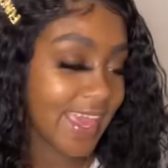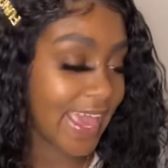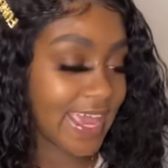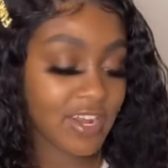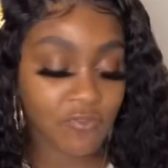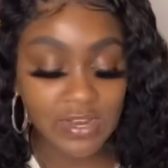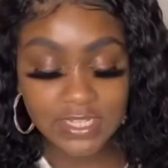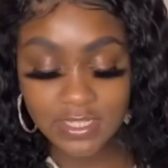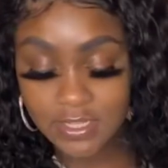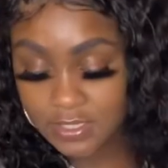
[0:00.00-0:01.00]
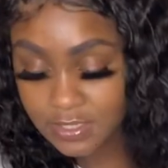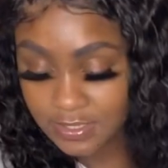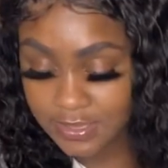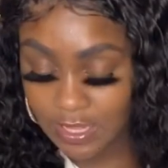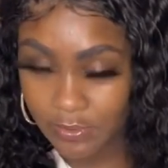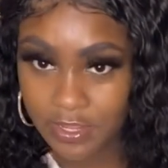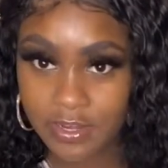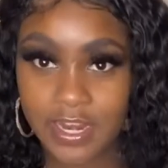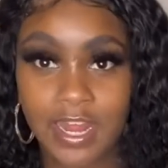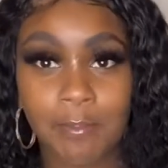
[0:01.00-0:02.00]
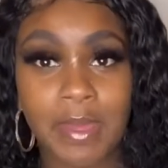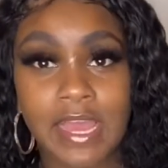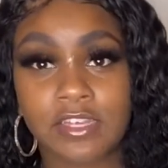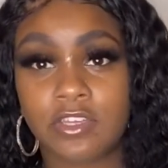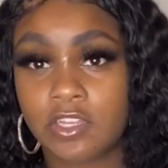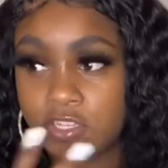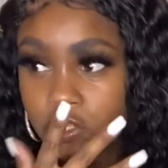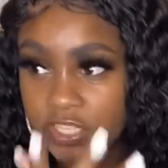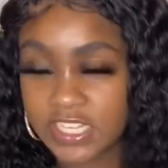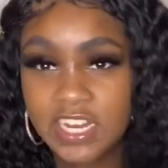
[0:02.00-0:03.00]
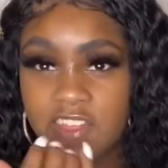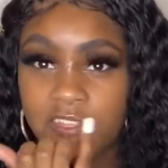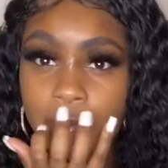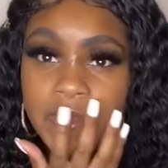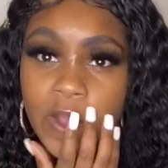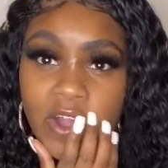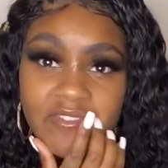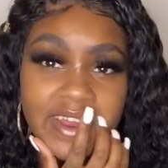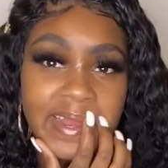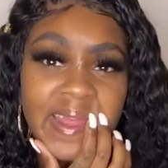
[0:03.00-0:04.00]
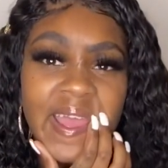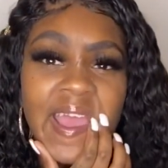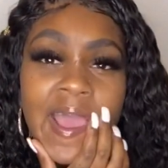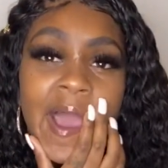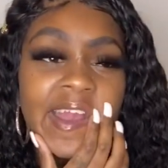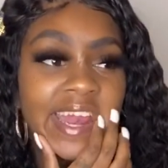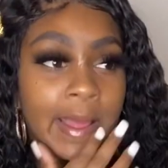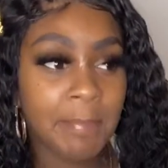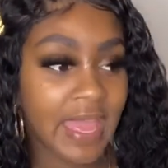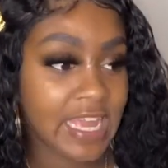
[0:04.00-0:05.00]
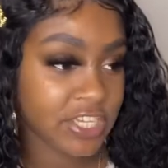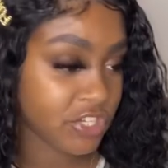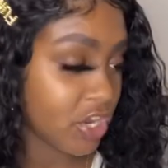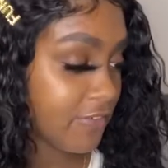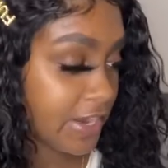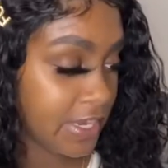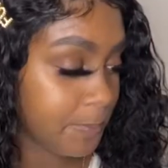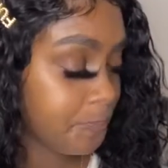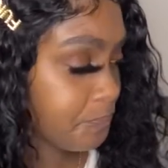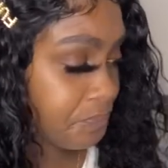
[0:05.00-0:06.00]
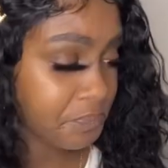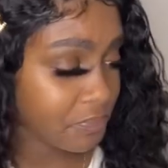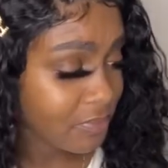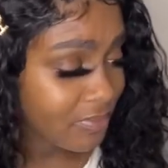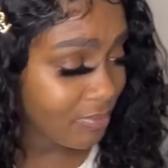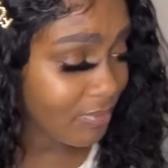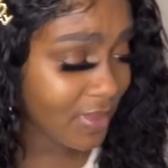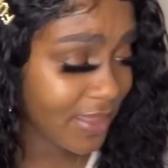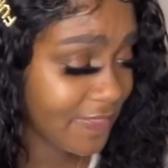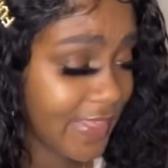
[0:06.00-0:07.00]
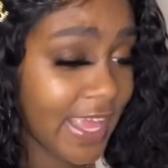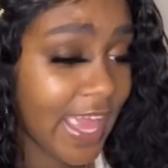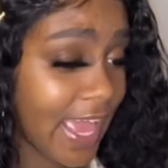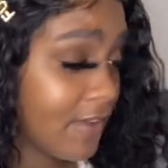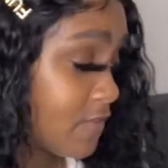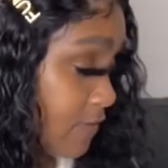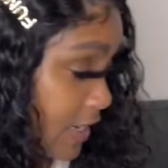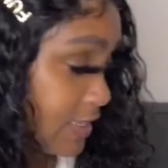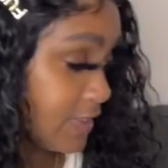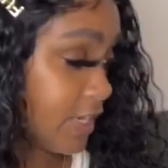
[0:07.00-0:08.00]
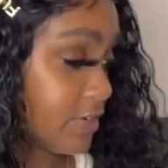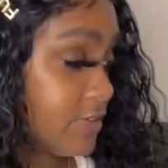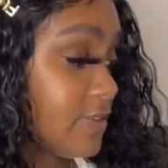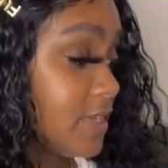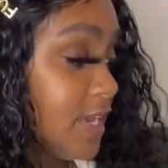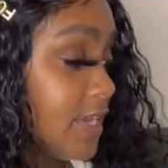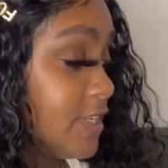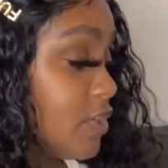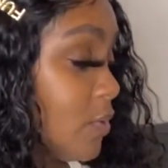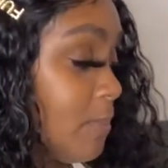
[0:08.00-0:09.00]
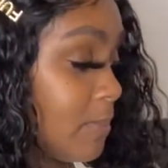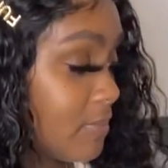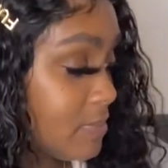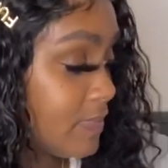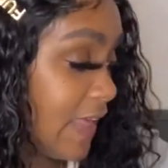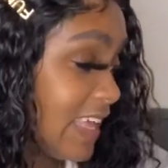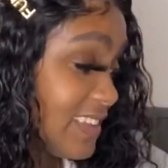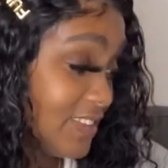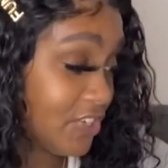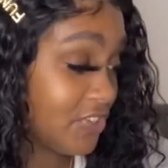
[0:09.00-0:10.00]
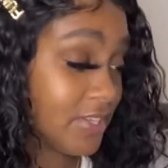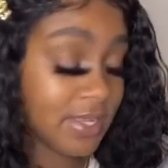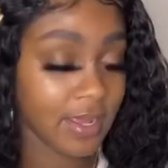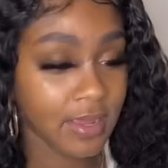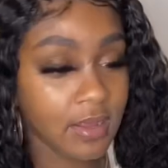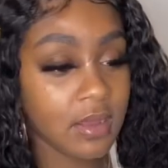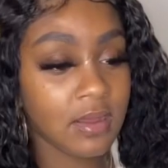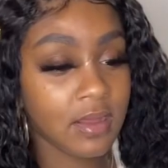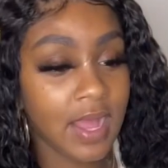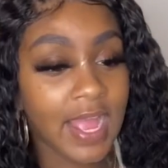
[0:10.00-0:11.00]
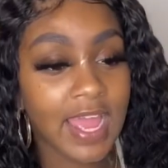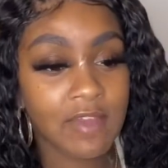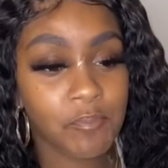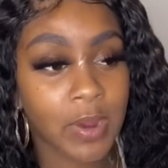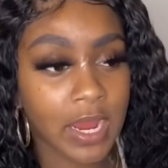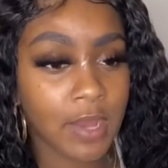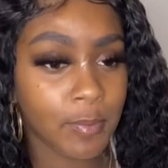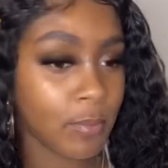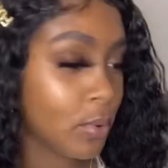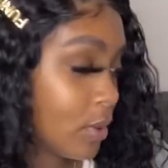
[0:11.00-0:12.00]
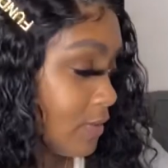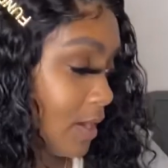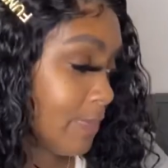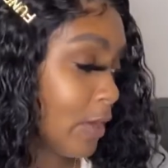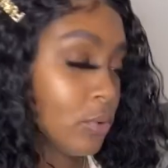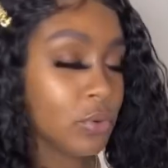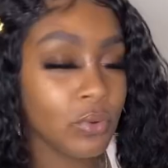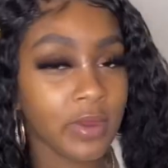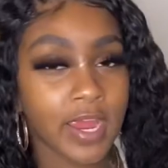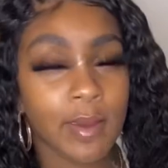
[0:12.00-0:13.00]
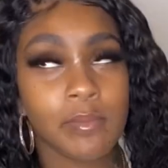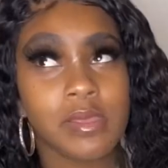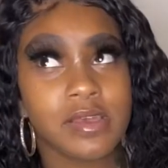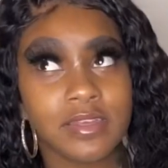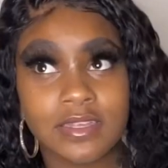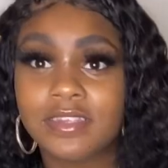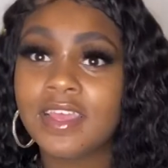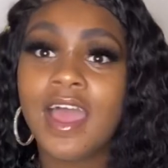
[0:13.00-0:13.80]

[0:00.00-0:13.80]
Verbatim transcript: And the rest of these down here that I packaged up, y'all seen in the thumbnail already, that I packaged already, they have the right stickers. So that's just like, I have probably a couple more that I'm not gonna do on camera because